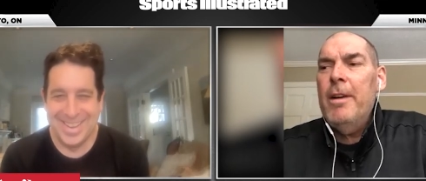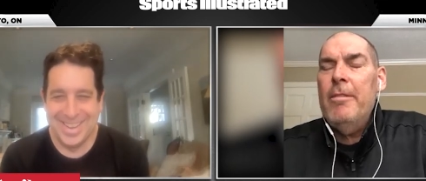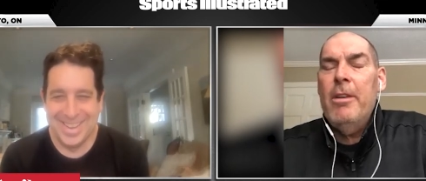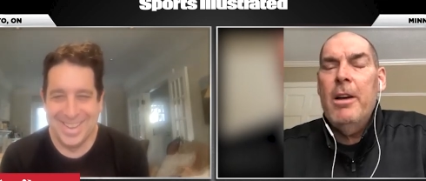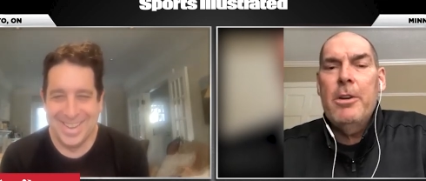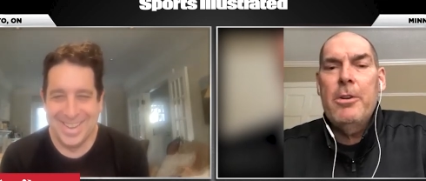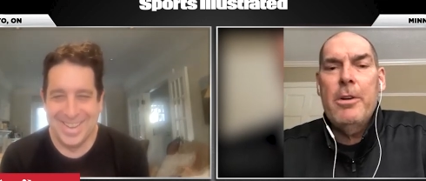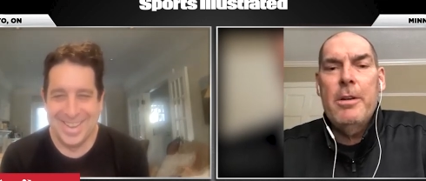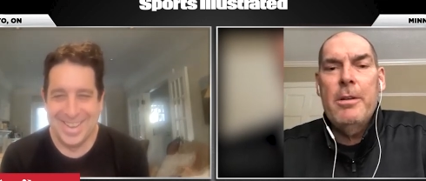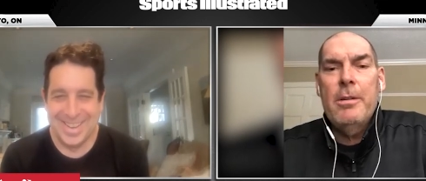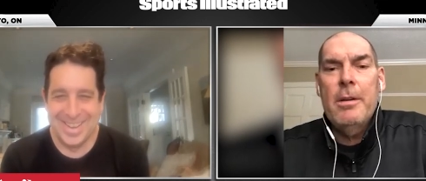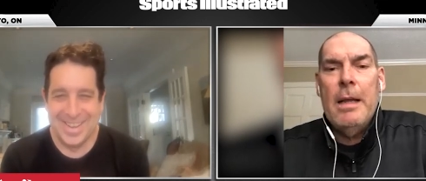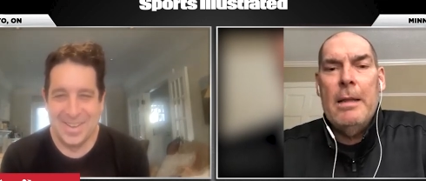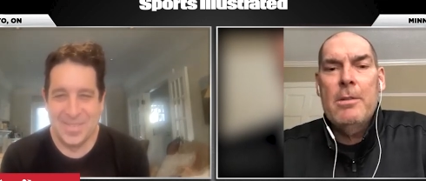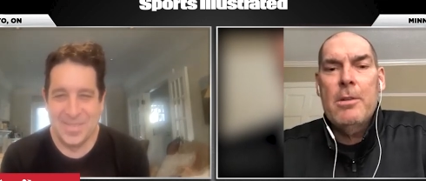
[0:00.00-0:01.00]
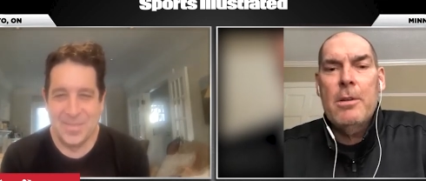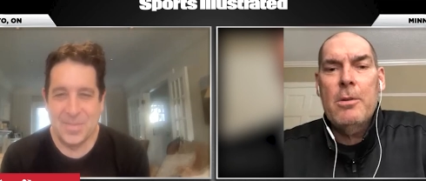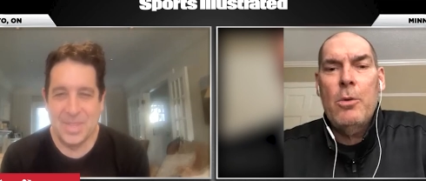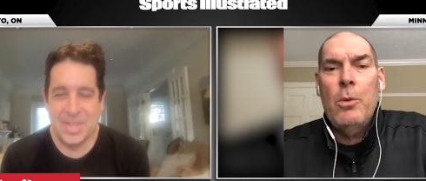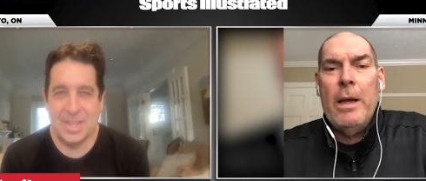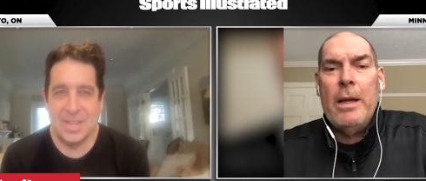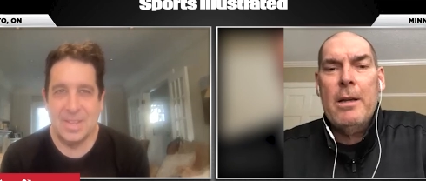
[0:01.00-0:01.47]
Speaker 1: five hundred. That's a
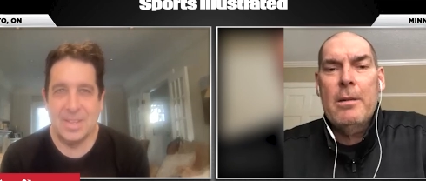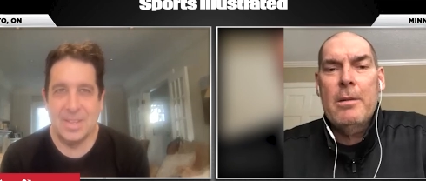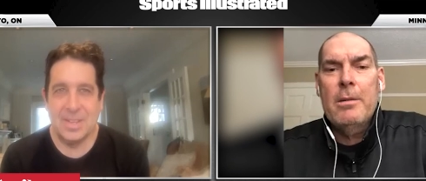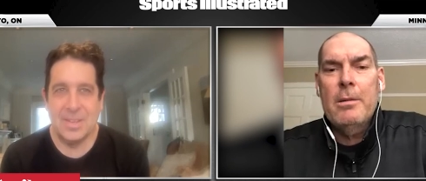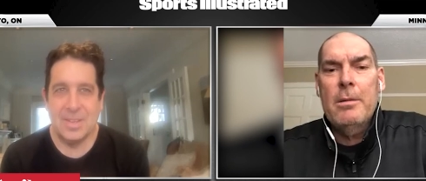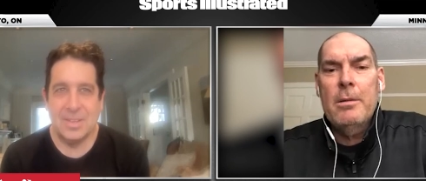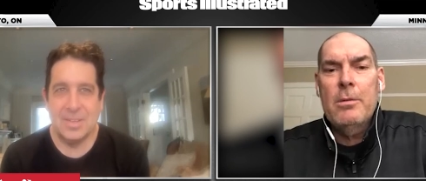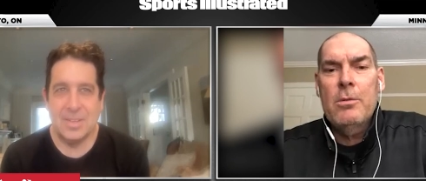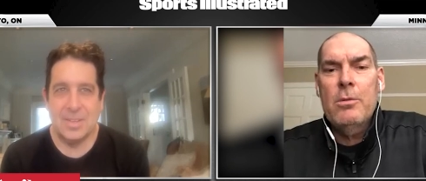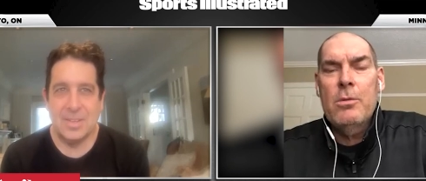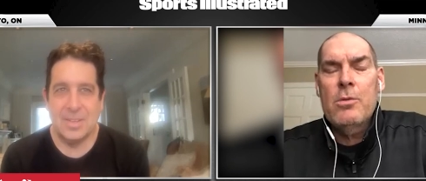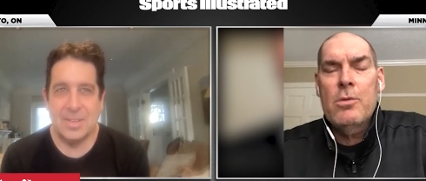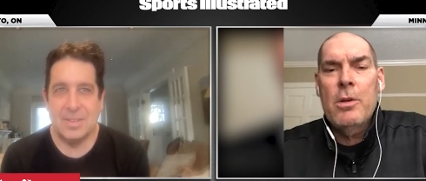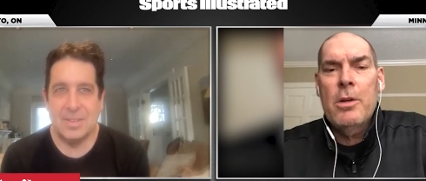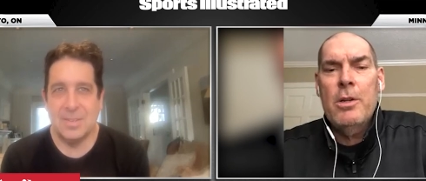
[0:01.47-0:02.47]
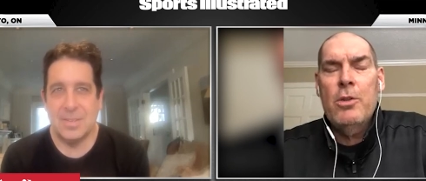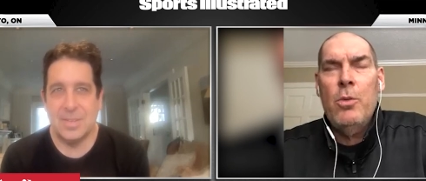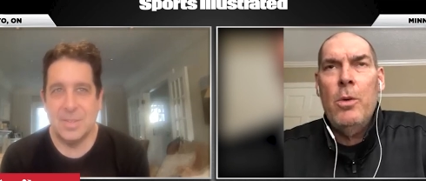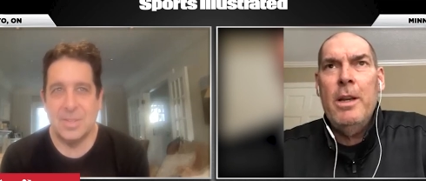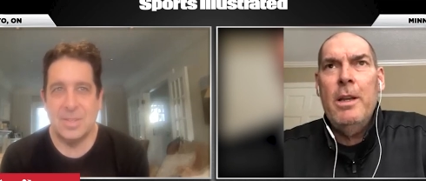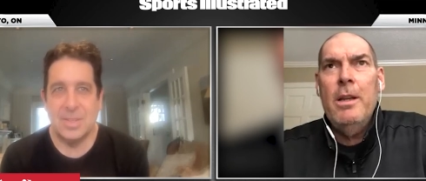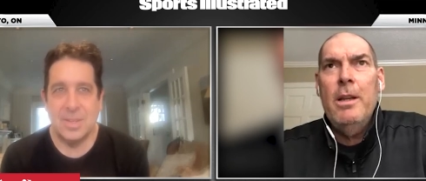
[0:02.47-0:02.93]
quick sort of
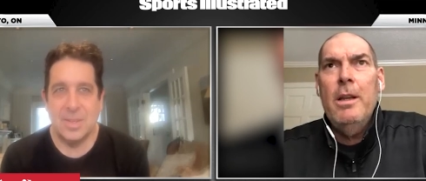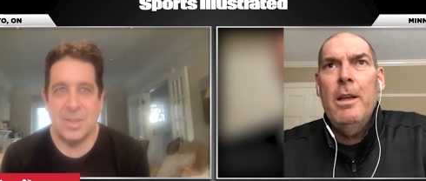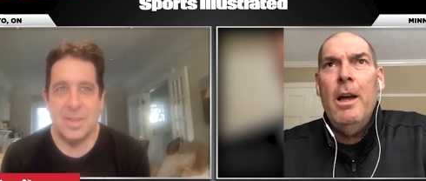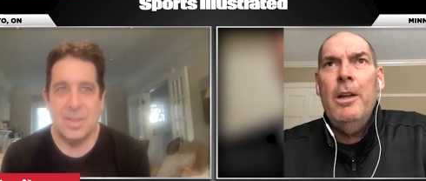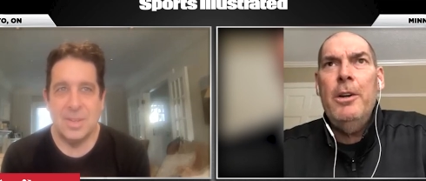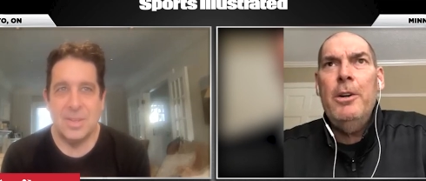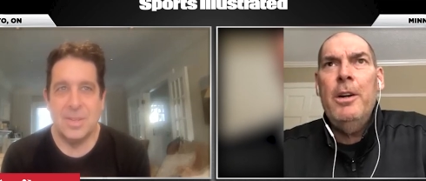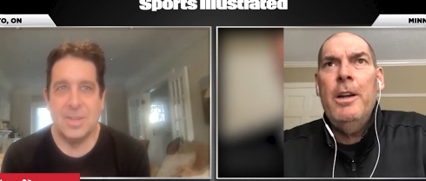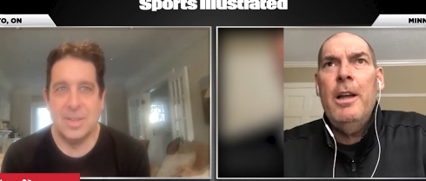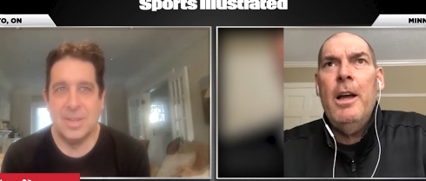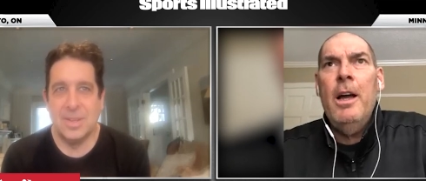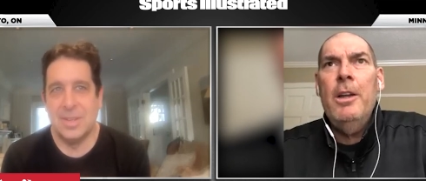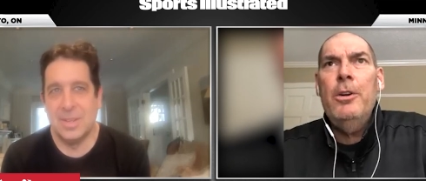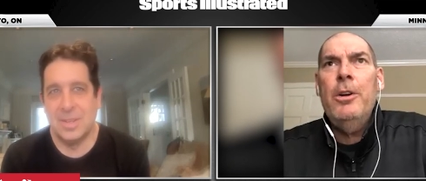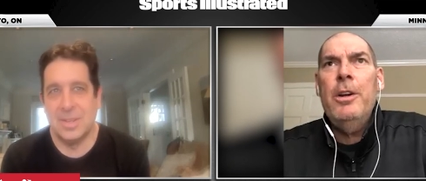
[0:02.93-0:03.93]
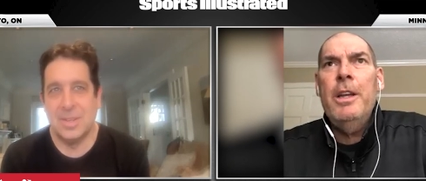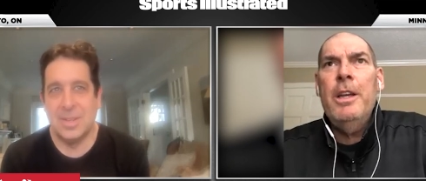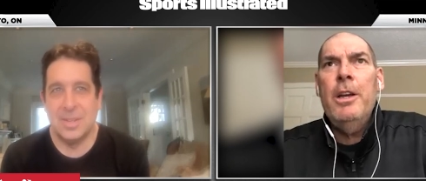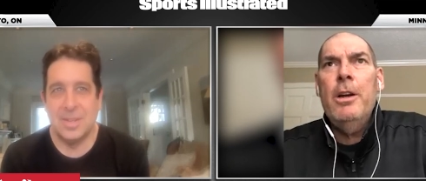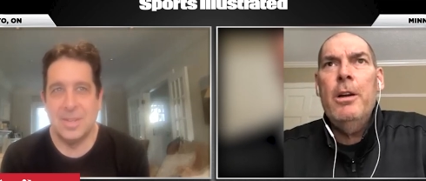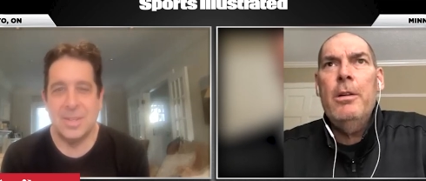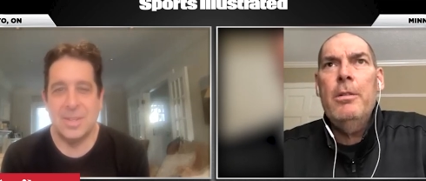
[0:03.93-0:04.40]
20, 100, 100 a
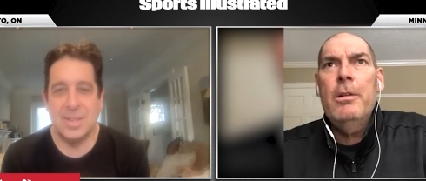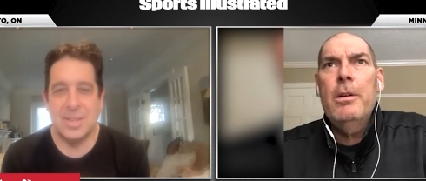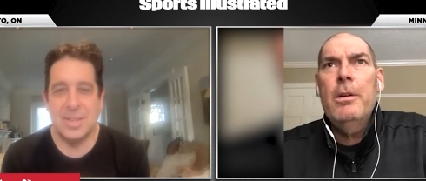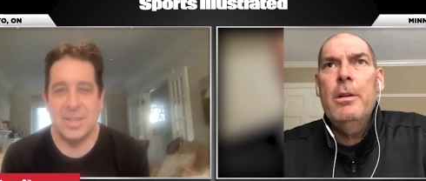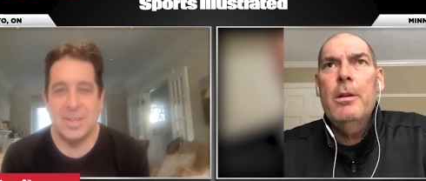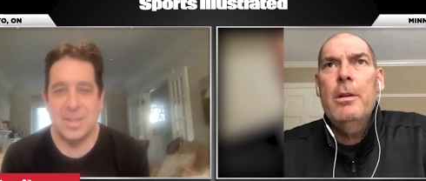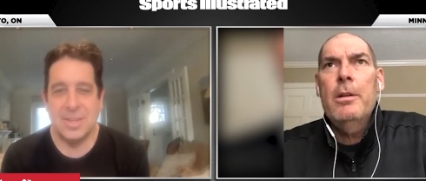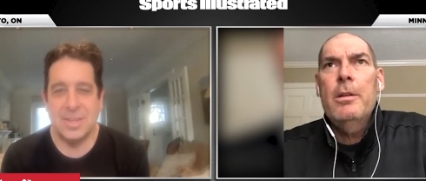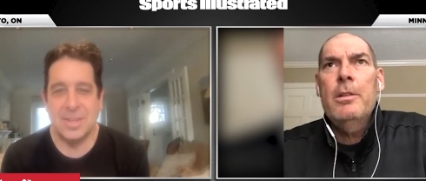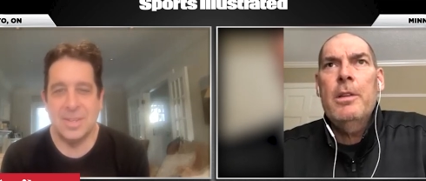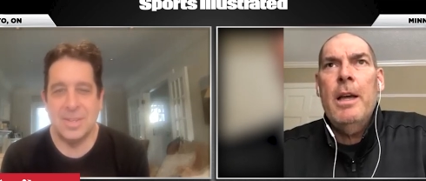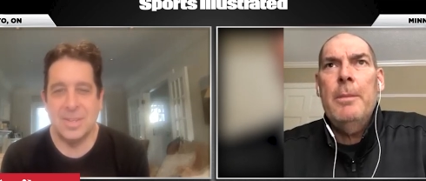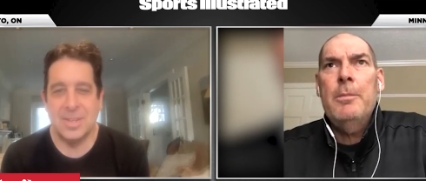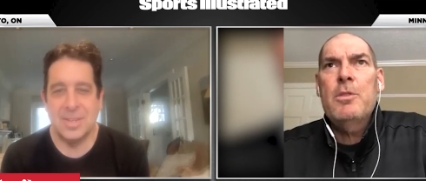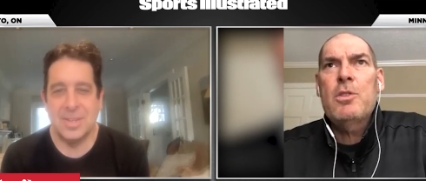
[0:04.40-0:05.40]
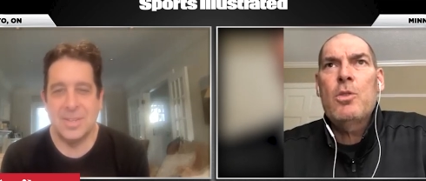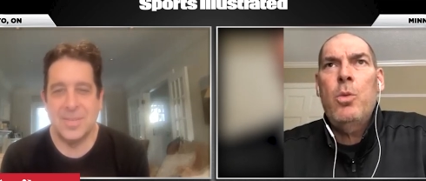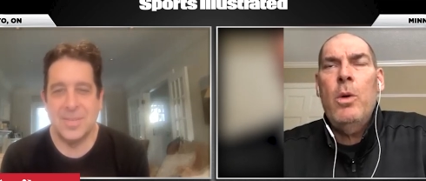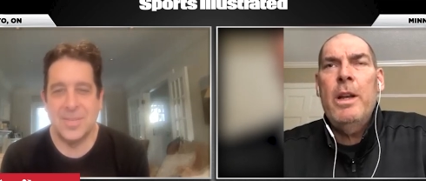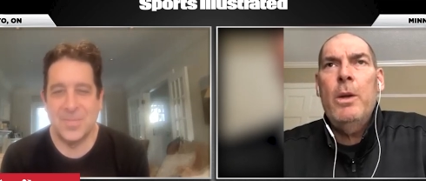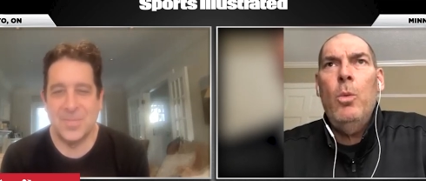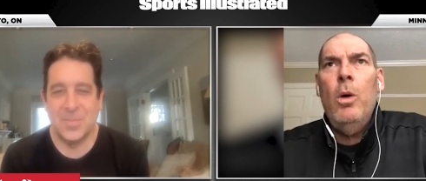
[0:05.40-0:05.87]
year times
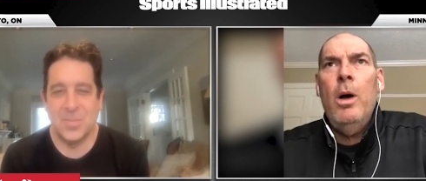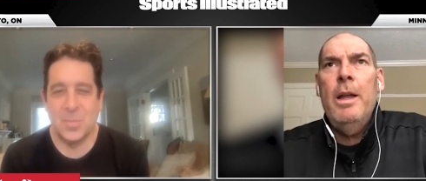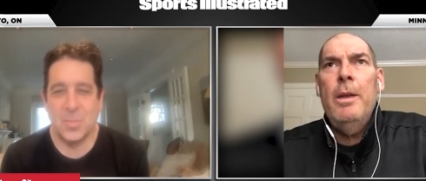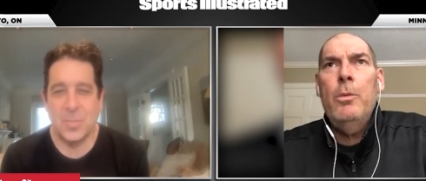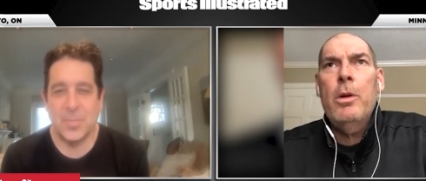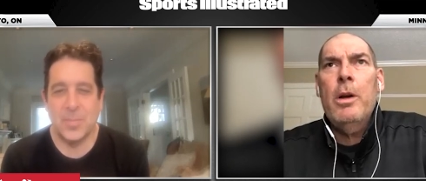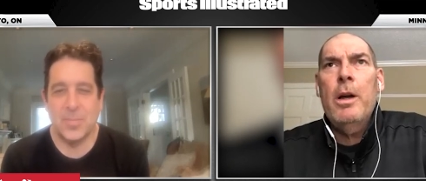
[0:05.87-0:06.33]
21,